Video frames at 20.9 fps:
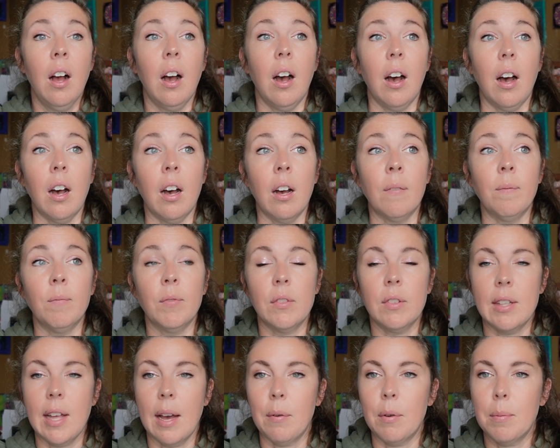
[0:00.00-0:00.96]

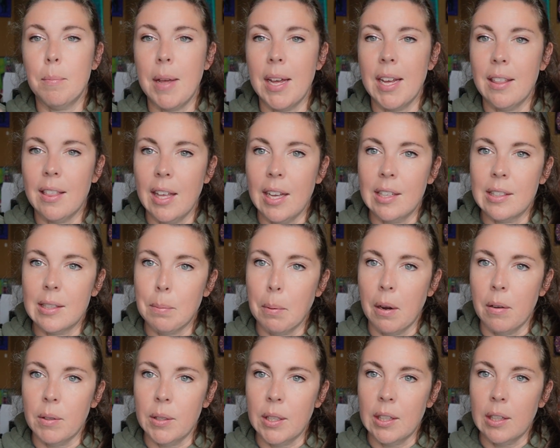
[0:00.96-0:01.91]
That would make things
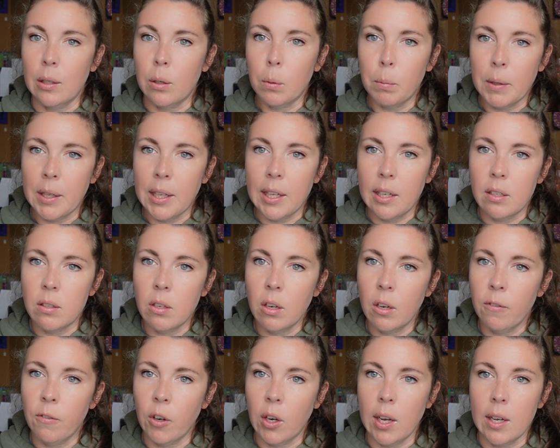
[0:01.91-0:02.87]
probably a little bit
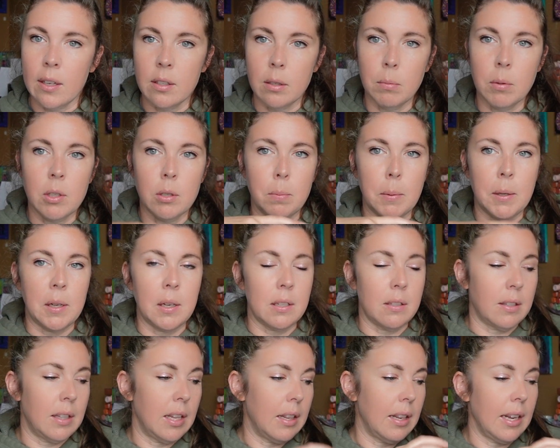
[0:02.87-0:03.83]
easier for customers,
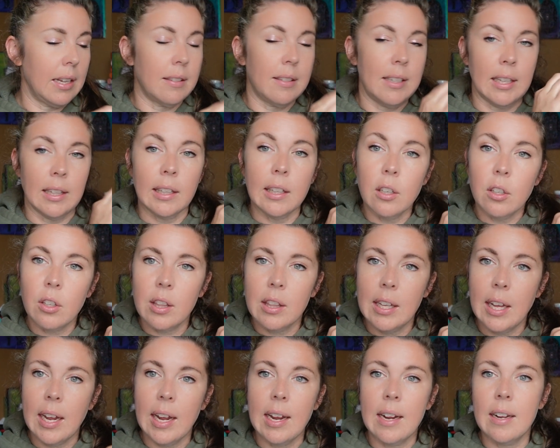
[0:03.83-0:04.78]
because then they see little
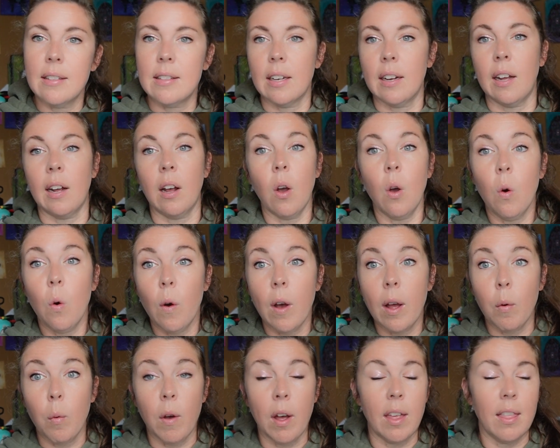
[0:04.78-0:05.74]
things and oh,
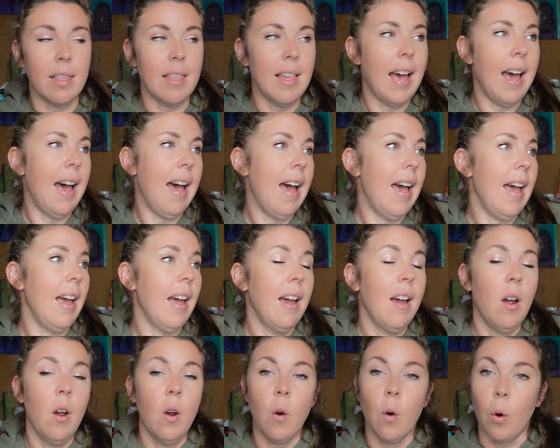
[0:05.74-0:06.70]
I want that,
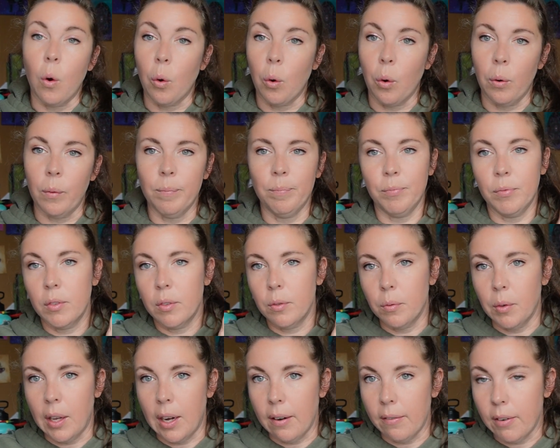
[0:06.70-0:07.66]
or
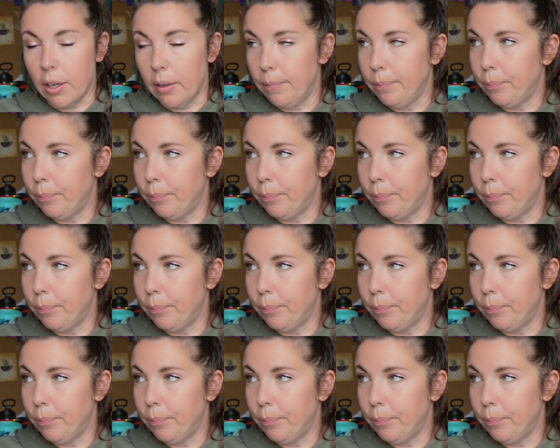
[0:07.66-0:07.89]
whatever.